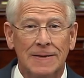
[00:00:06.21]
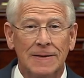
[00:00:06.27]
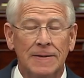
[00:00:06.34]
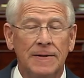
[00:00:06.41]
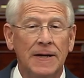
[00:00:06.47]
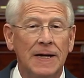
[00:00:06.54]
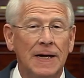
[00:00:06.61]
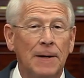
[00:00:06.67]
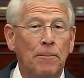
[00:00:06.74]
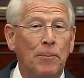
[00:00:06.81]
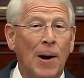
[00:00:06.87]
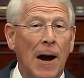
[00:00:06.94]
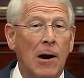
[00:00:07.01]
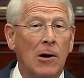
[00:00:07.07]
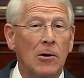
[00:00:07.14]
"The
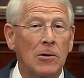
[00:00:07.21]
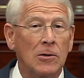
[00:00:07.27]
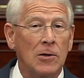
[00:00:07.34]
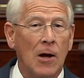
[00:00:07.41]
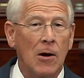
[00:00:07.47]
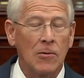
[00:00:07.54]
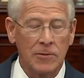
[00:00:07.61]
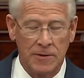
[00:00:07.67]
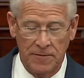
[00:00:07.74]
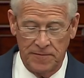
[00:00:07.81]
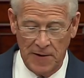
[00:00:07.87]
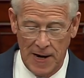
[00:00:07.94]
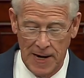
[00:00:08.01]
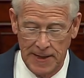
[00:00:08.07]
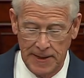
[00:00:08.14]
empire long
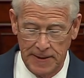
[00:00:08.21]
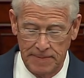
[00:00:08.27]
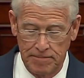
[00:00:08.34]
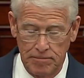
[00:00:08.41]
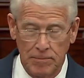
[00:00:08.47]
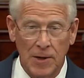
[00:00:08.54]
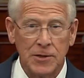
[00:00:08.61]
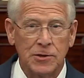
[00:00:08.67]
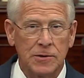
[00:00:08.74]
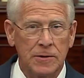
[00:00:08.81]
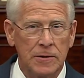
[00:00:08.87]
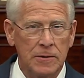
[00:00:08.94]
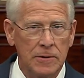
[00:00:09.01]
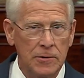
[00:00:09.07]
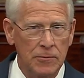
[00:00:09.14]
divided must
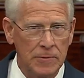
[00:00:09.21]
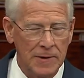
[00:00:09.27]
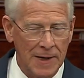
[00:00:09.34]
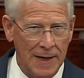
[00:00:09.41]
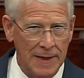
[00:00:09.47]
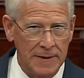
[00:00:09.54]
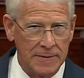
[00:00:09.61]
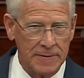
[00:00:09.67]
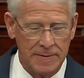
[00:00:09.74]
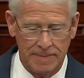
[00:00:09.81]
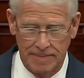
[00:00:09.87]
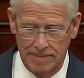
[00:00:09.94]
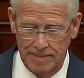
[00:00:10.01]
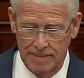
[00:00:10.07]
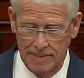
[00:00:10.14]
unite.
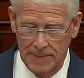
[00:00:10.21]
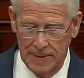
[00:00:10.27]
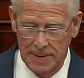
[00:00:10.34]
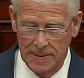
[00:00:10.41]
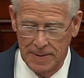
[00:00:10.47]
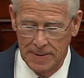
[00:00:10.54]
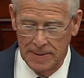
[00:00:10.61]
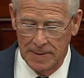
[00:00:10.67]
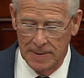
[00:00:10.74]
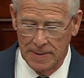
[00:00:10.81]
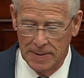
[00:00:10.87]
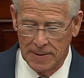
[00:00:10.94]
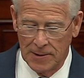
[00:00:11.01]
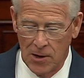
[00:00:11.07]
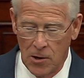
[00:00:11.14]

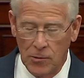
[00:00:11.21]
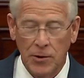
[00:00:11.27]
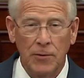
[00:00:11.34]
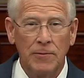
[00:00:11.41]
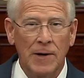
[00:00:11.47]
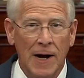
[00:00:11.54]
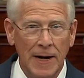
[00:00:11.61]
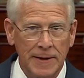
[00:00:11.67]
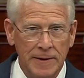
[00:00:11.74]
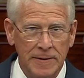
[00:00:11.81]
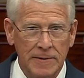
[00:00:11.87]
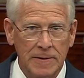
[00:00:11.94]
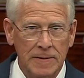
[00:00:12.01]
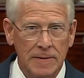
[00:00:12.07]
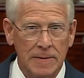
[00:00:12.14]
Long
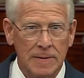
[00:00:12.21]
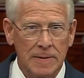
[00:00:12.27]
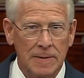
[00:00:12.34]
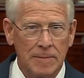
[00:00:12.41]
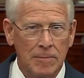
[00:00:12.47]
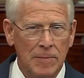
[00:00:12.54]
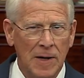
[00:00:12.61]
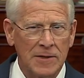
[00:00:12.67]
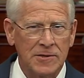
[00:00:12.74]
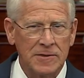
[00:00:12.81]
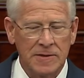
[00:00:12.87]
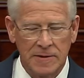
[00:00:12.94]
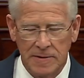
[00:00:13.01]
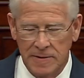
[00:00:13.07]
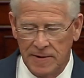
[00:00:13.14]
united must
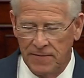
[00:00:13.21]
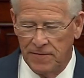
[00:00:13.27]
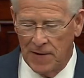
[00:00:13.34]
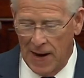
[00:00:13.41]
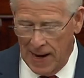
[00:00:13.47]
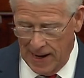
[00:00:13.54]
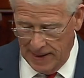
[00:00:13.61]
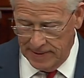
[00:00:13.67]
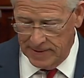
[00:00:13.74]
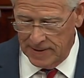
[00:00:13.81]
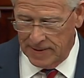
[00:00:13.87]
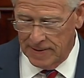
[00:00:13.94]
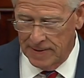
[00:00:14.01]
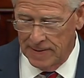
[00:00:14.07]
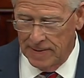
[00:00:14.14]
divide.
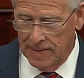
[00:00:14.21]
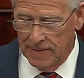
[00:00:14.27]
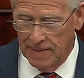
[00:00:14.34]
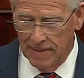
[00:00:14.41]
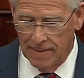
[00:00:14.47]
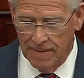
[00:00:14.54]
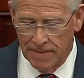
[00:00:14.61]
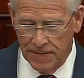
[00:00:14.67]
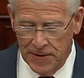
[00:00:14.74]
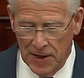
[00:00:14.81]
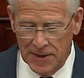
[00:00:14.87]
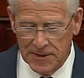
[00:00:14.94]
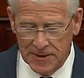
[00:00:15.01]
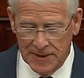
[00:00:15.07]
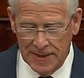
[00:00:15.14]

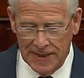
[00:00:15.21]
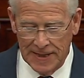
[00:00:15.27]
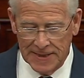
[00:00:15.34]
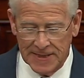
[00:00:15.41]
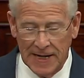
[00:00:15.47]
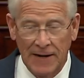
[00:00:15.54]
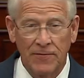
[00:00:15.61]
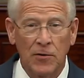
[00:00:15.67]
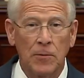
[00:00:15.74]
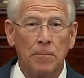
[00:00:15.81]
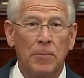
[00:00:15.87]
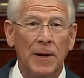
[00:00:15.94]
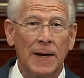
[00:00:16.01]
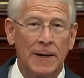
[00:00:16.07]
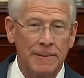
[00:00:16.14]
Thus it has ever
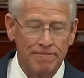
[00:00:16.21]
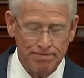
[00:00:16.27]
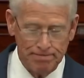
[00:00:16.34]
been."